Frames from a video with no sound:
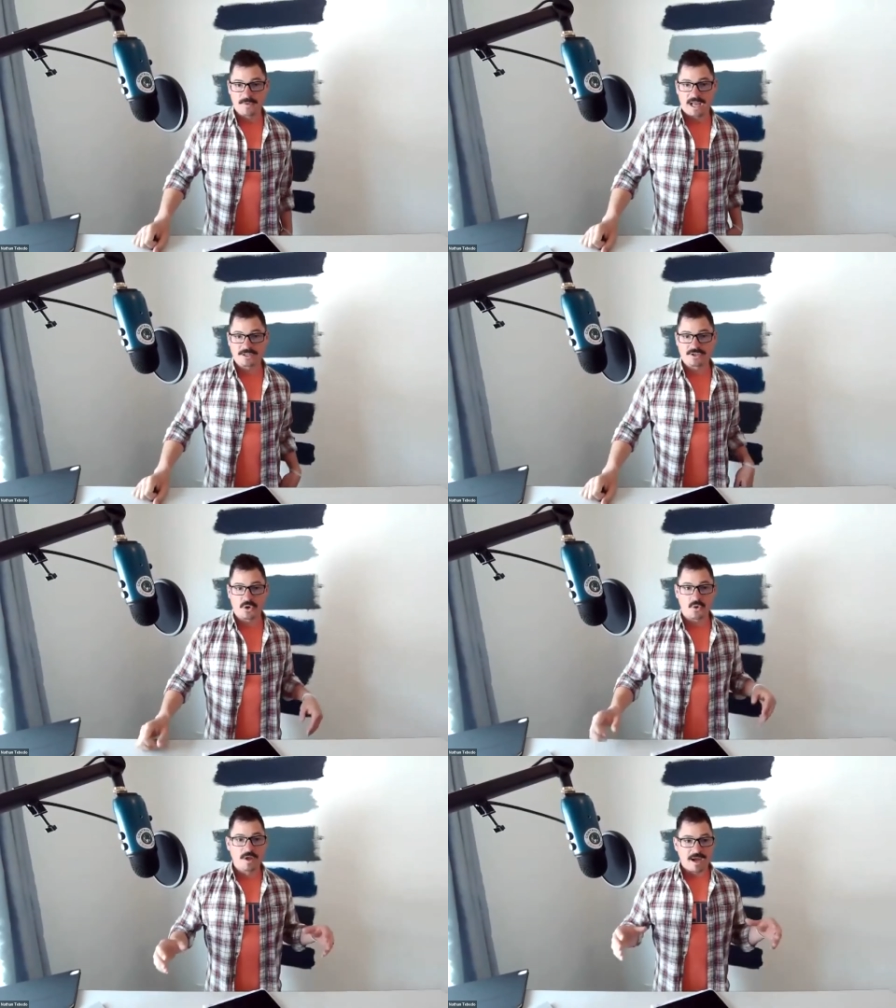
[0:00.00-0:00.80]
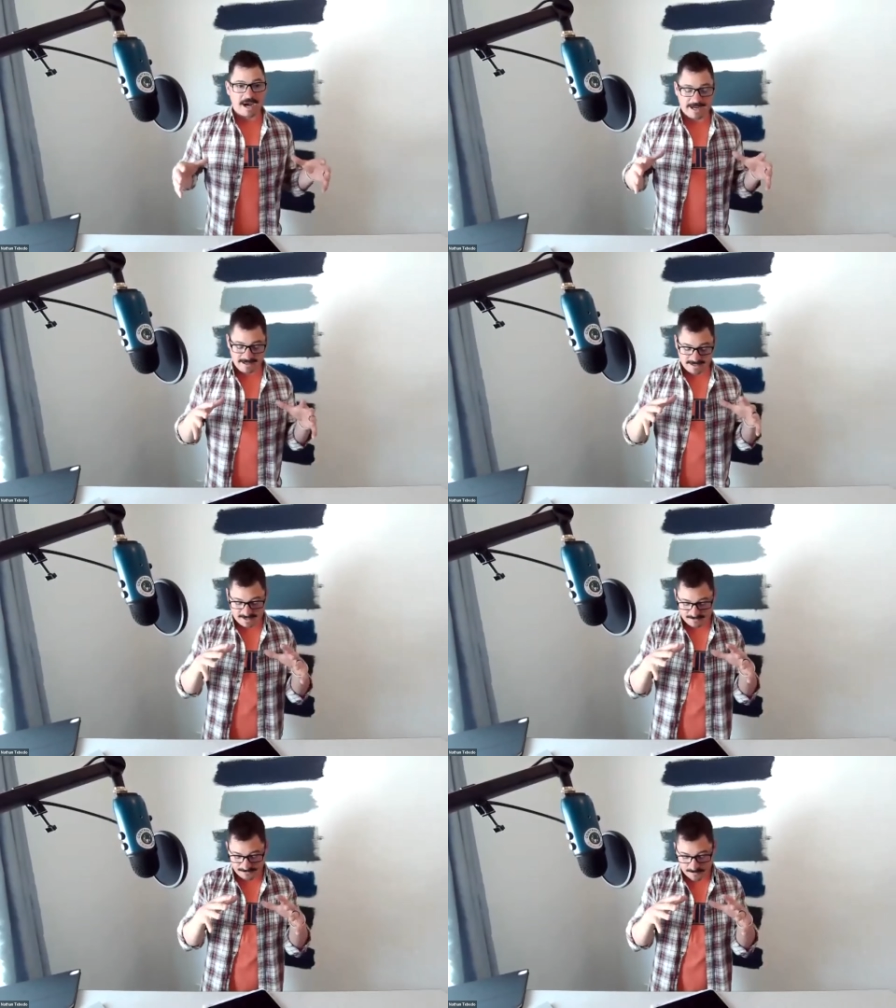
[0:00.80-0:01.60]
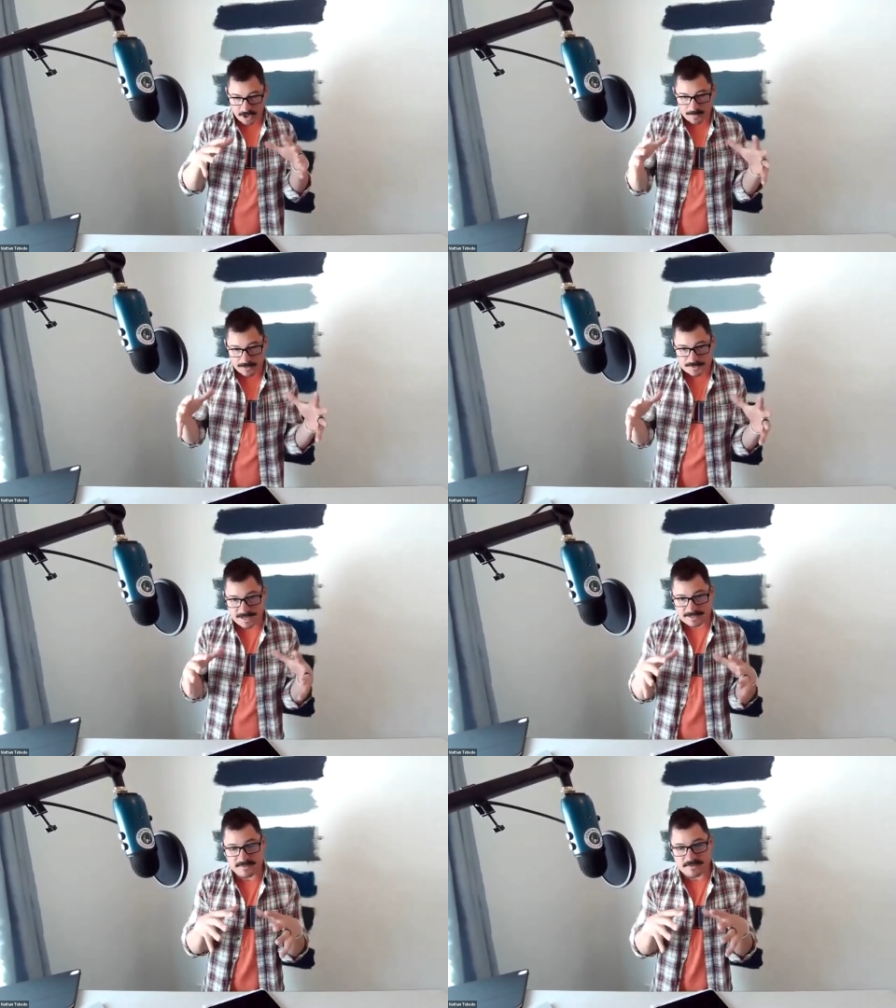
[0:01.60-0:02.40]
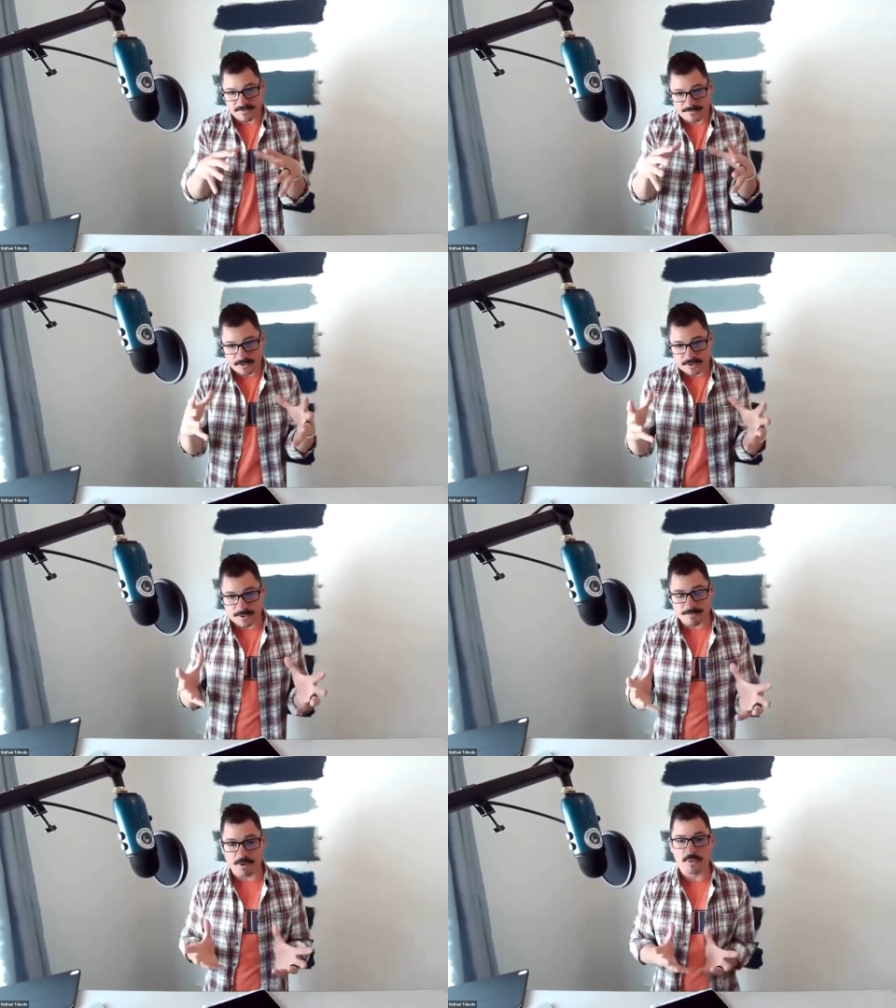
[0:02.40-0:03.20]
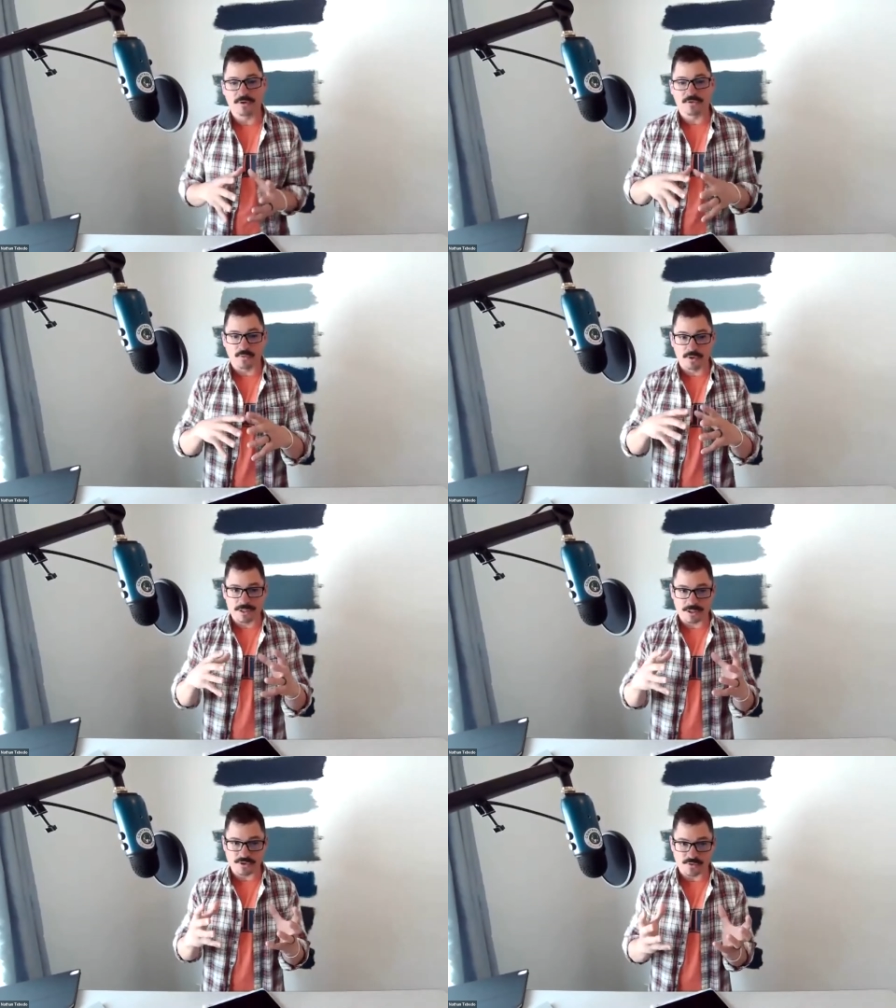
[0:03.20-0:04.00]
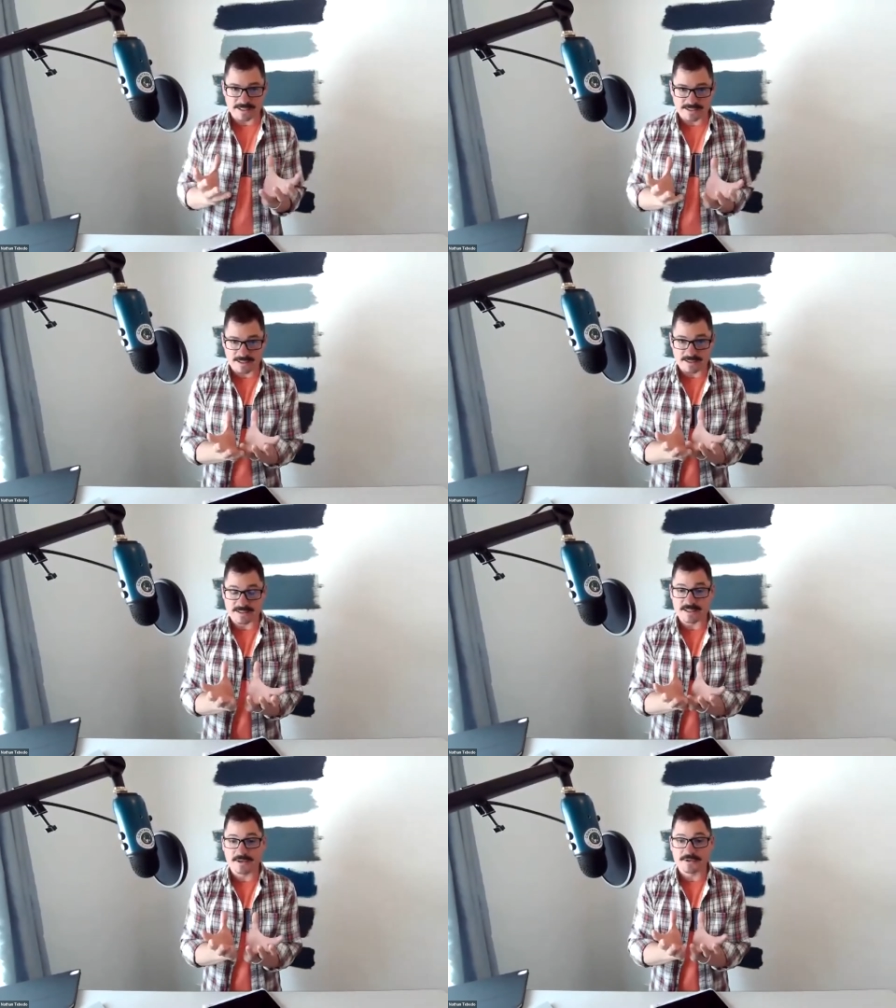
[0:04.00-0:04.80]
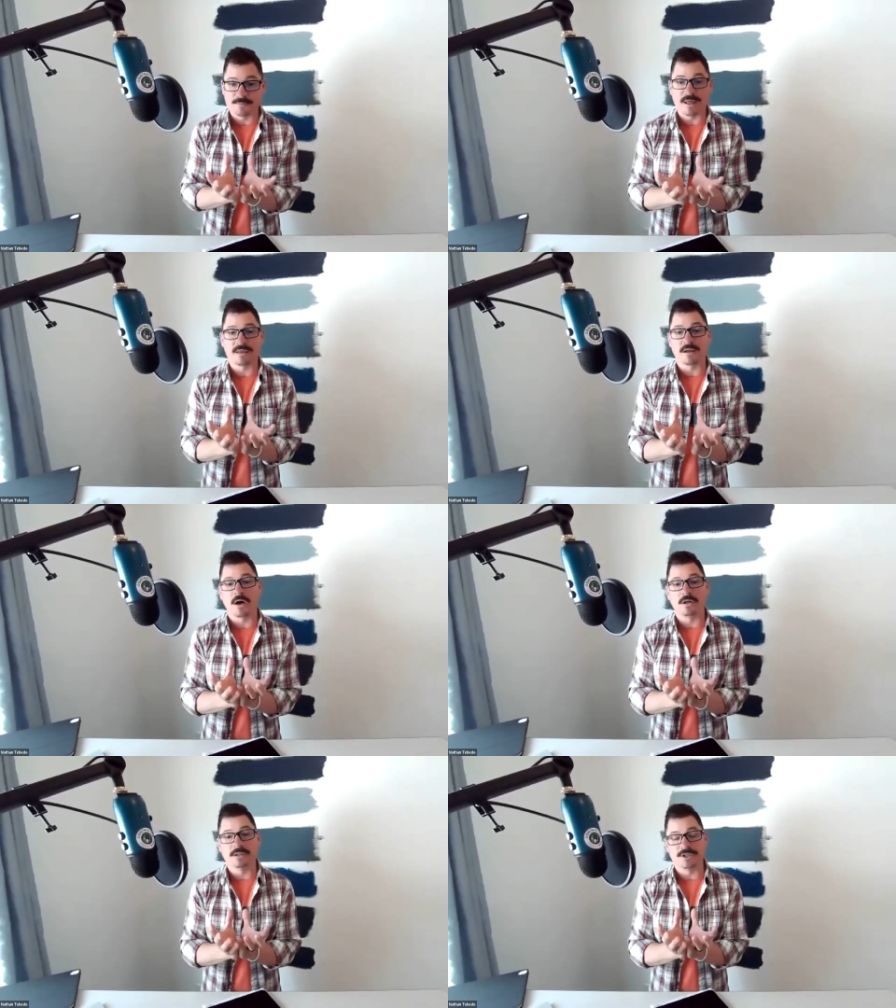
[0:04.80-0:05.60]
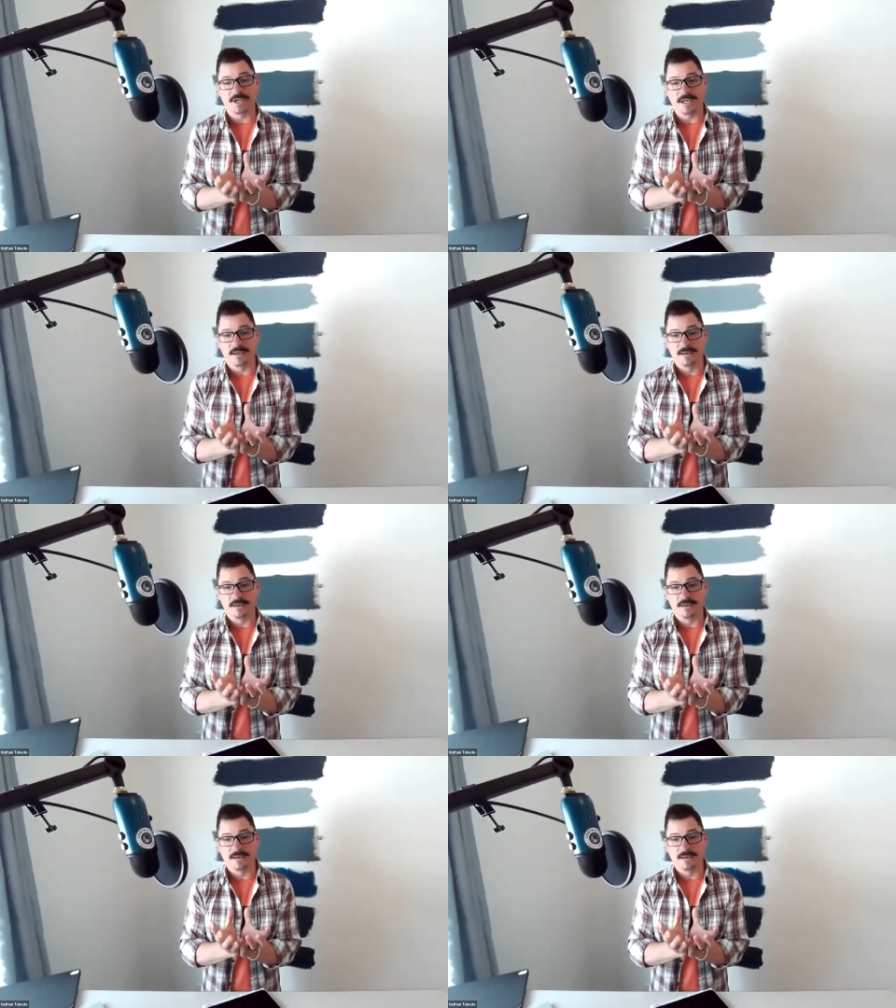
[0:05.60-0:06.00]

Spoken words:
And so from our perspective, the first component to really addressing the sales methodology